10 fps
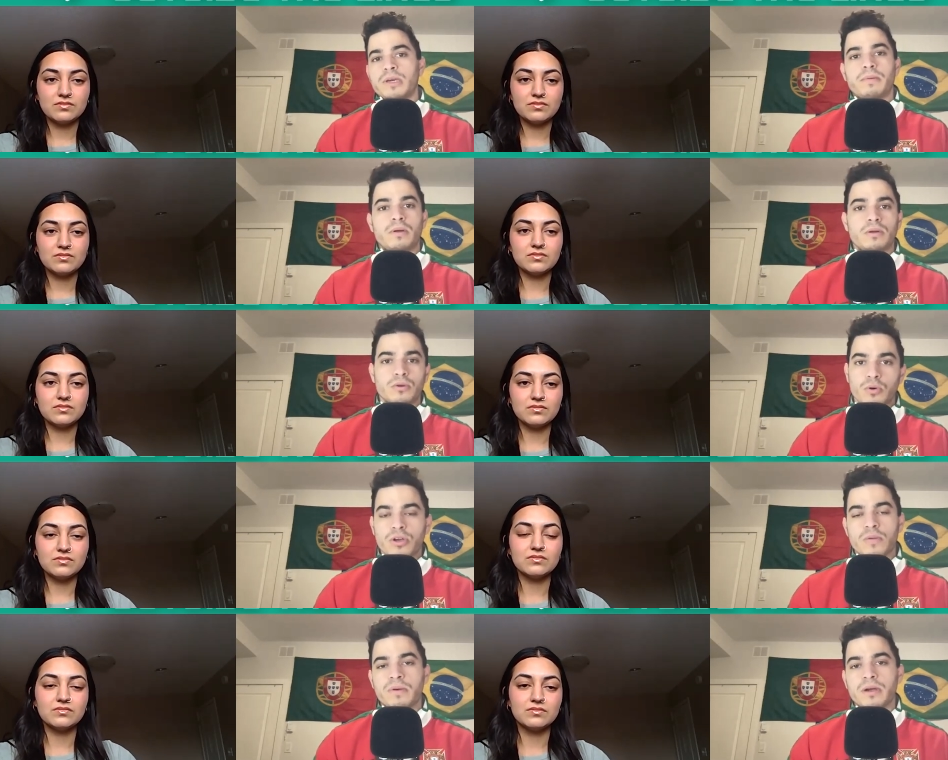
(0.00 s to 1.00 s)
Speaker 1: people who are
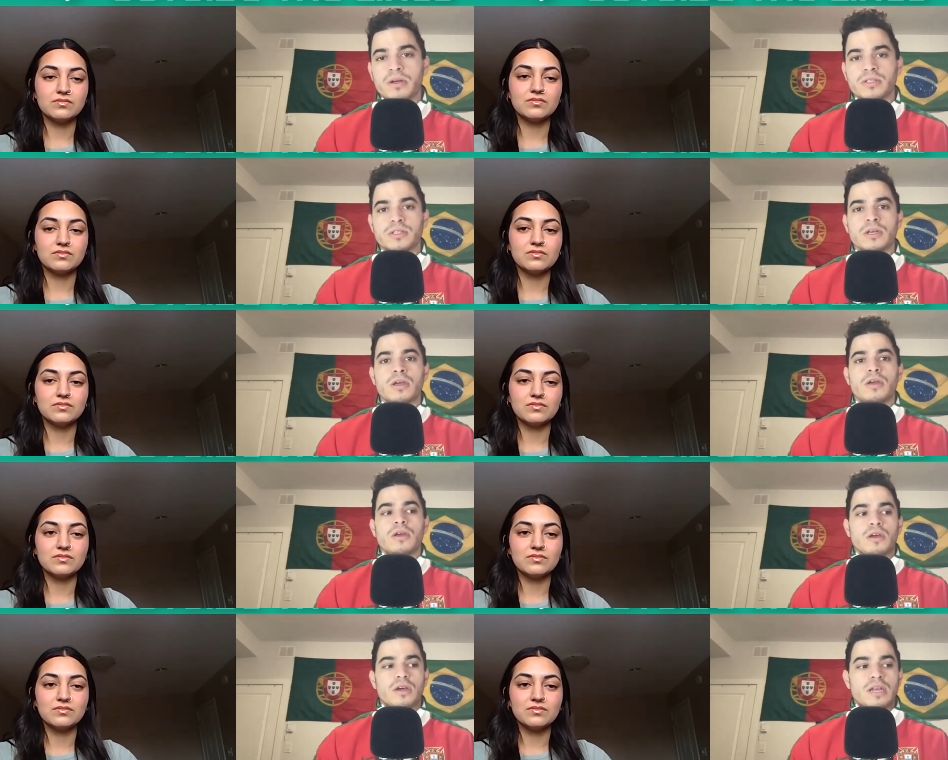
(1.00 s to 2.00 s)
your peers
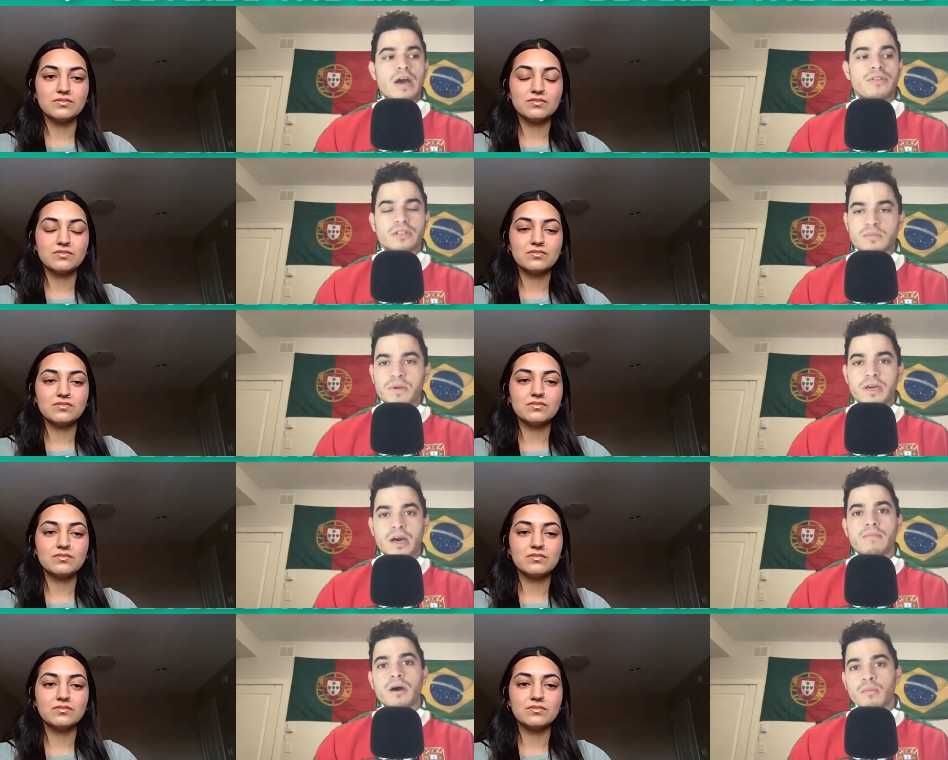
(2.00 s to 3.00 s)
now that it's
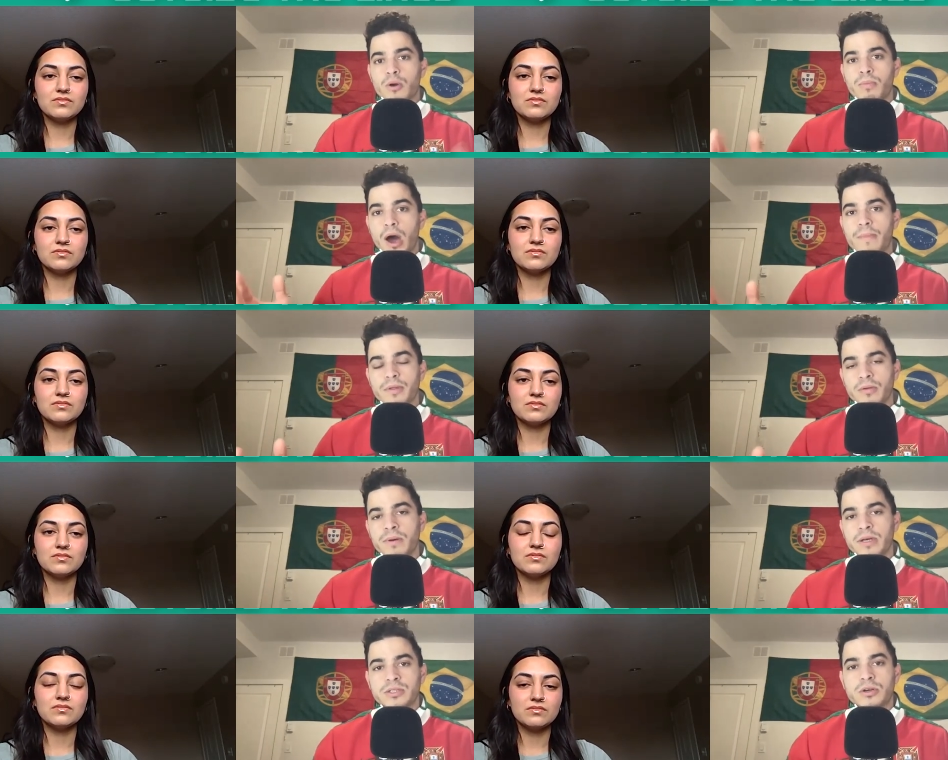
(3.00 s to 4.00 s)
become a more popular
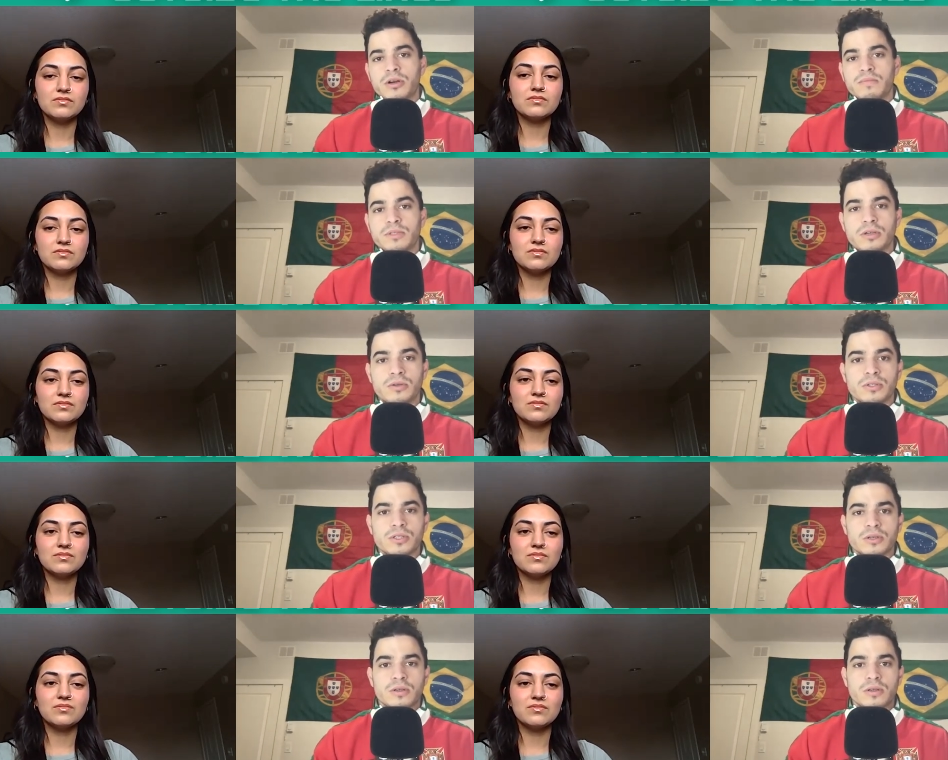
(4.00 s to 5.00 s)
buzz term to
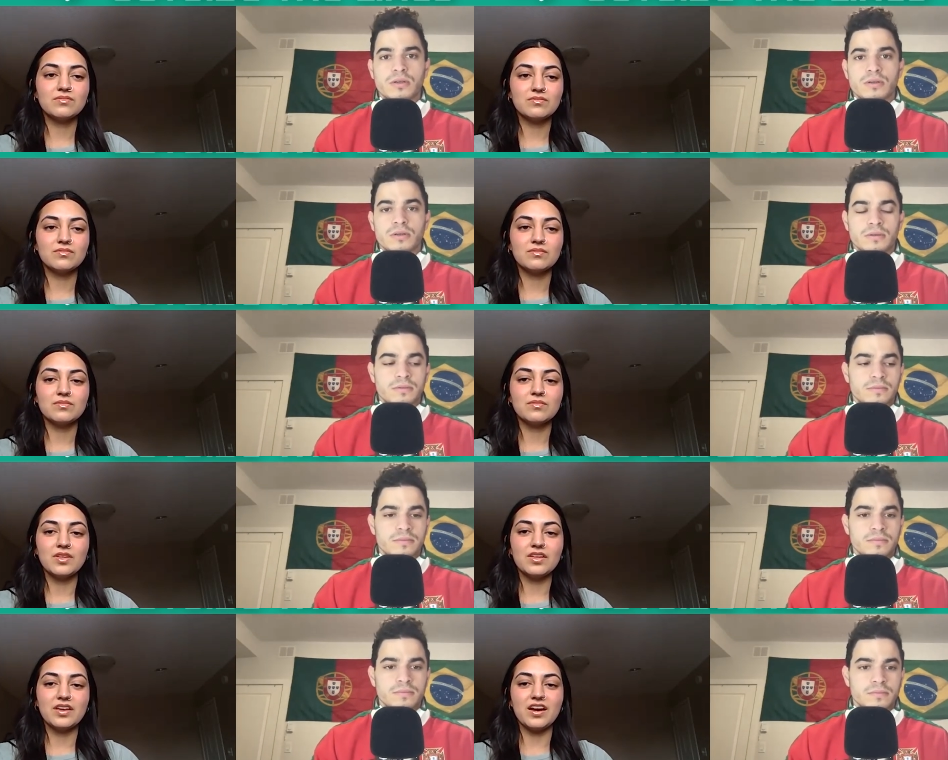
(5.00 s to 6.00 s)
use?
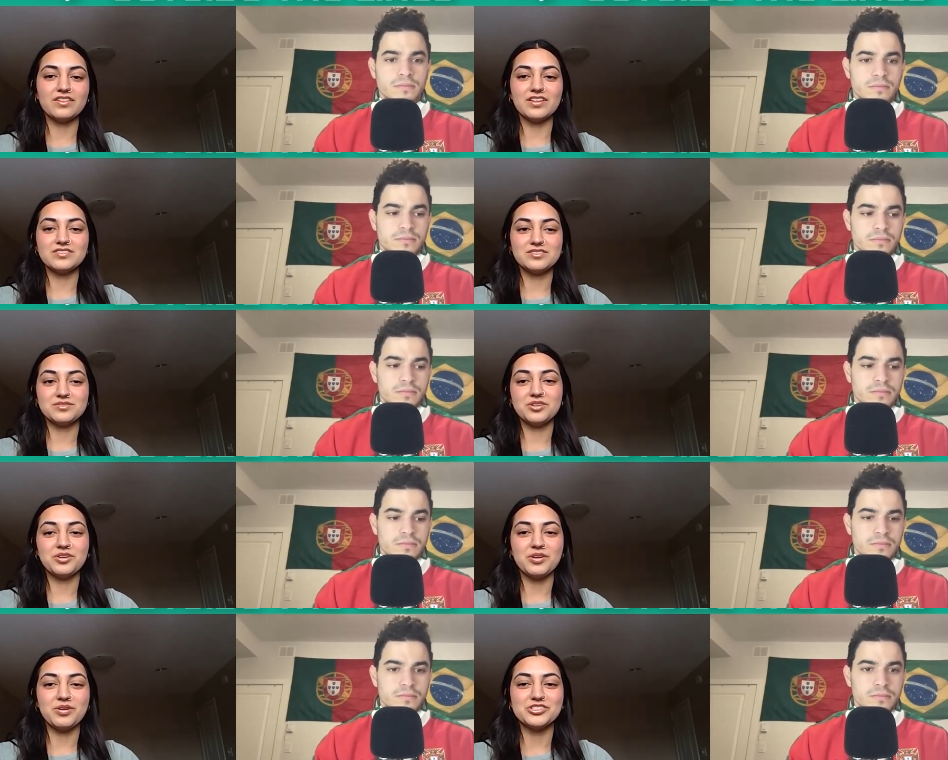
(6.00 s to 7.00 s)
Speaker 2: Yeah, that's a
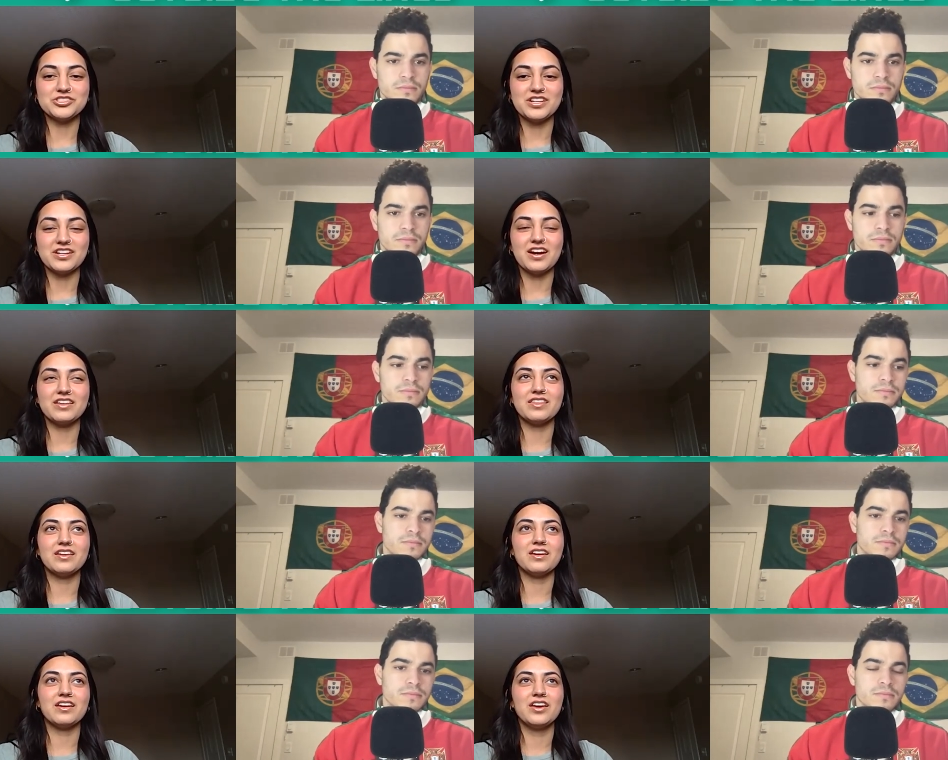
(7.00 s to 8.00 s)
great question. I
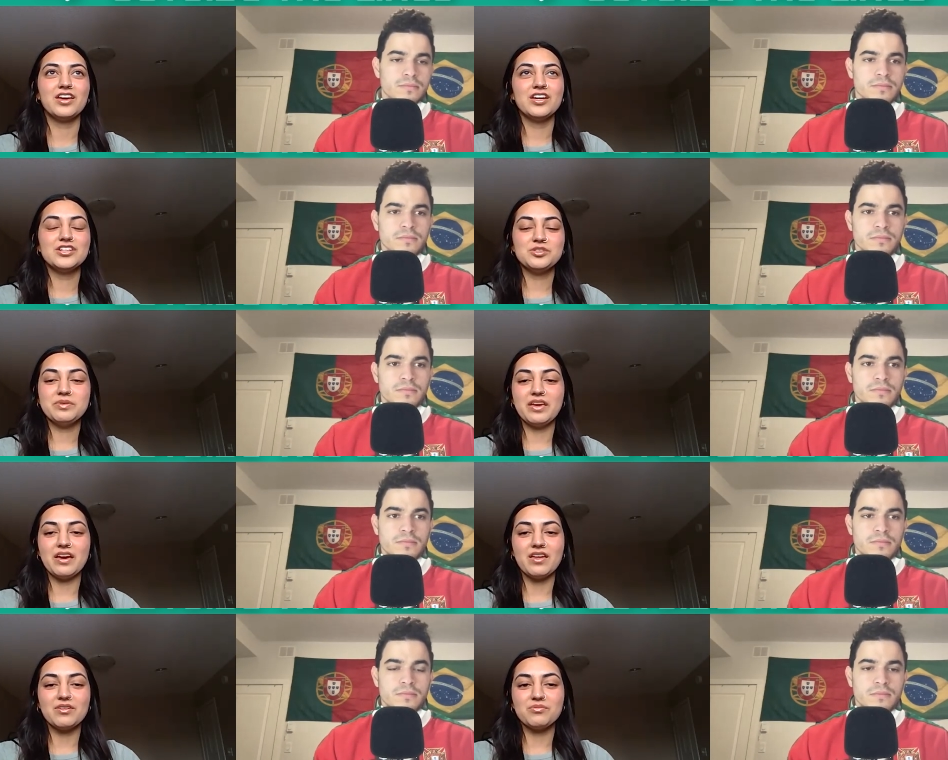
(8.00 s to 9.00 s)
think to
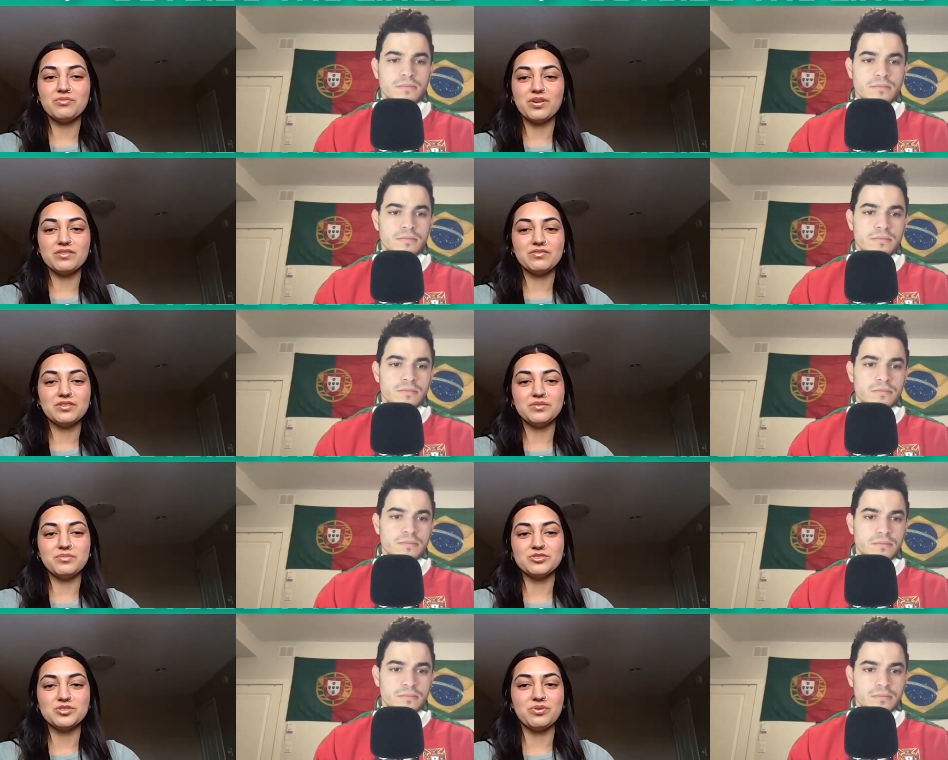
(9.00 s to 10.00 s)
begin, one of the
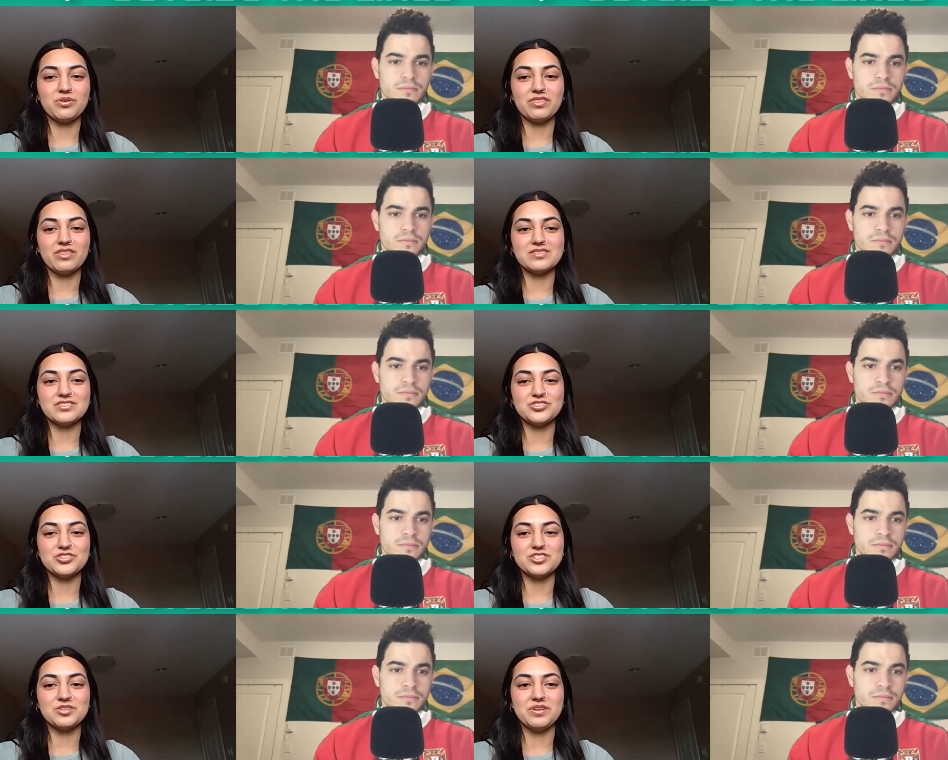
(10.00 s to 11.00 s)
most important things is
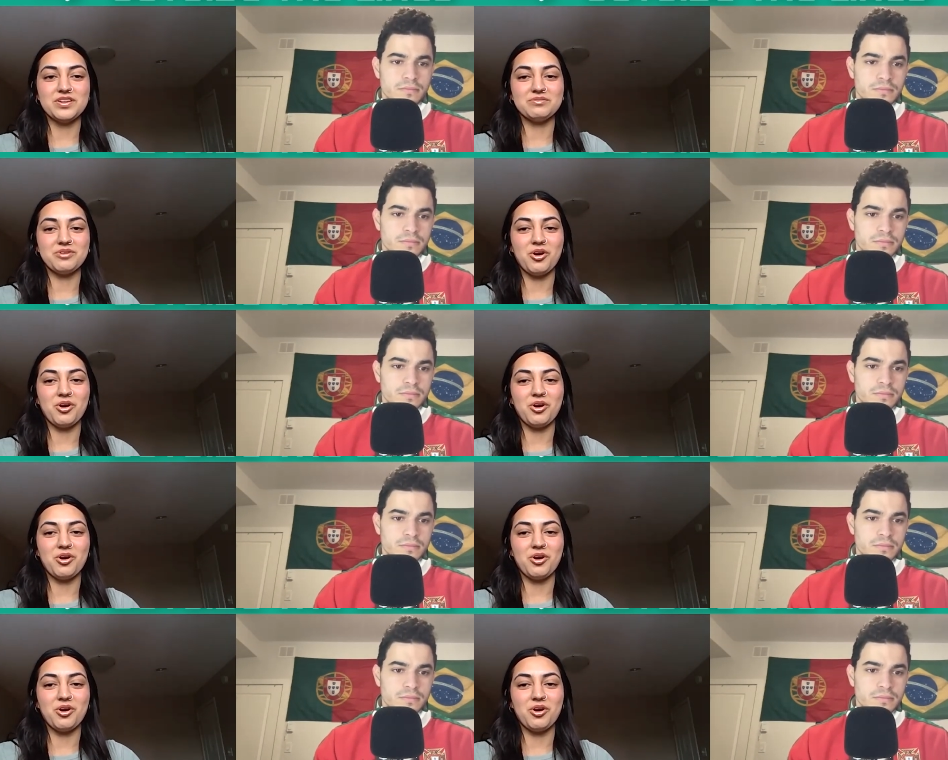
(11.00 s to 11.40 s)
just to be